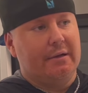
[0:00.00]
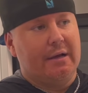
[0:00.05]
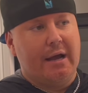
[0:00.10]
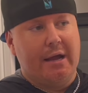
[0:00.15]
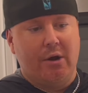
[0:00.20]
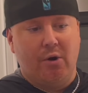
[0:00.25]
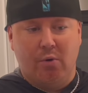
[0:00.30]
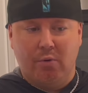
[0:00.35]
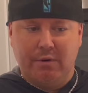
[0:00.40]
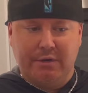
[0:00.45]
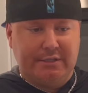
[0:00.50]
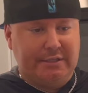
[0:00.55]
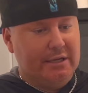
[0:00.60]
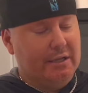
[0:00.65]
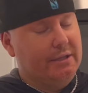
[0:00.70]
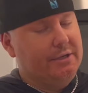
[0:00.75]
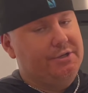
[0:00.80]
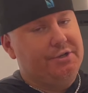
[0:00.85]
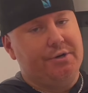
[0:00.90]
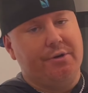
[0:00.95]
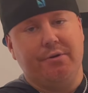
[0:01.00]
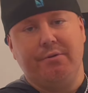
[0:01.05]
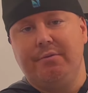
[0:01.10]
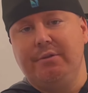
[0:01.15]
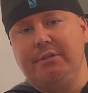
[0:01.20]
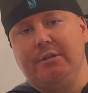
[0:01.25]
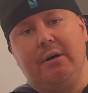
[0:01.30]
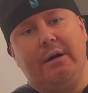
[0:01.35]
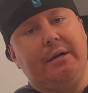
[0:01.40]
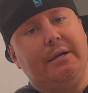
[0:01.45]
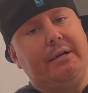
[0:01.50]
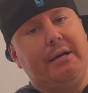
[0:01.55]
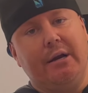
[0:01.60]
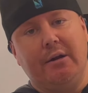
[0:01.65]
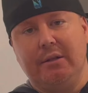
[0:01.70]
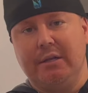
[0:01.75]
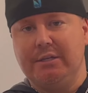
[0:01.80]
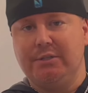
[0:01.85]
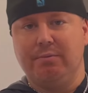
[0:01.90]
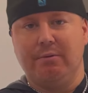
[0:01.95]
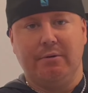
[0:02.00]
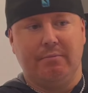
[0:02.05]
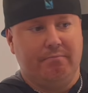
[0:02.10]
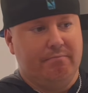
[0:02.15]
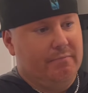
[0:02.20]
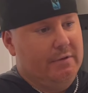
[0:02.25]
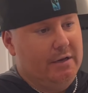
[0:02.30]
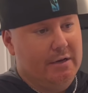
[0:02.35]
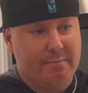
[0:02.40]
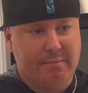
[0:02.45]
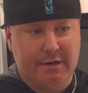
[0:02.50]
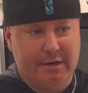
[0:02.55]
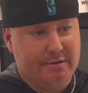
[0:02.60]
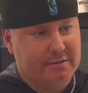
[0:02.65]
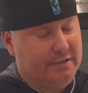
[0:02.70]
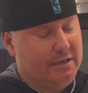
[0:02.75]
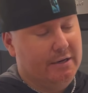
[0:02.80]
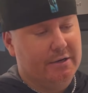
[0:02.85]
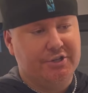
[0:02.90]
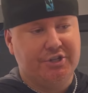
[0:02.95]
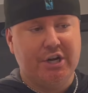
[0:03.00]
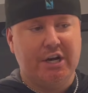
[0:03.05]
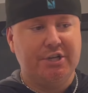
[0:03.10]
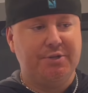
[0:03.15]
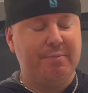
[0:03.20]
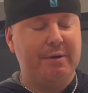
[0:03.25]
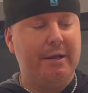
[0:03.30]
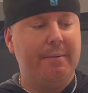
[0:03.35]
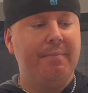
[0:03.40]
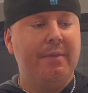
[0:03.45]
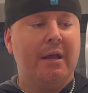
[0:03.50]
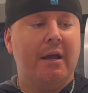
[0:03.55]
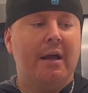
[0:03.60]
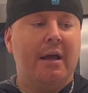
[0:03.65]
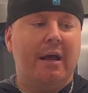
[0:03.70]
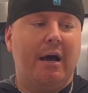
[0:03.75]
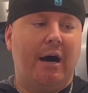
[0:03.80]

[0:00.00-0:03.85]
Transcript: I always tell the truth, so I'm careless with anybody's going to judge me.